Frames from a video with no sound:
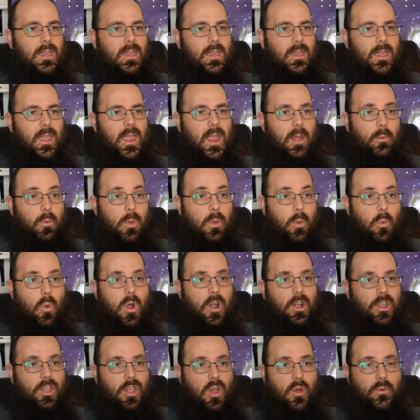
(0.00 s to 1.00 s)
And we
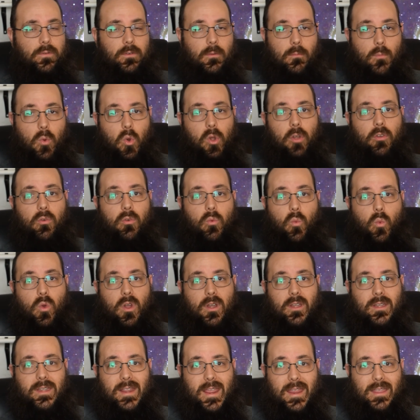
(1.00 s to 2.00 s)
want to go for more than
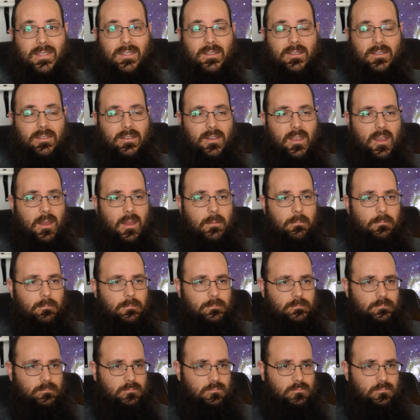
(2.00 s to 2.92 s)
1 day this time.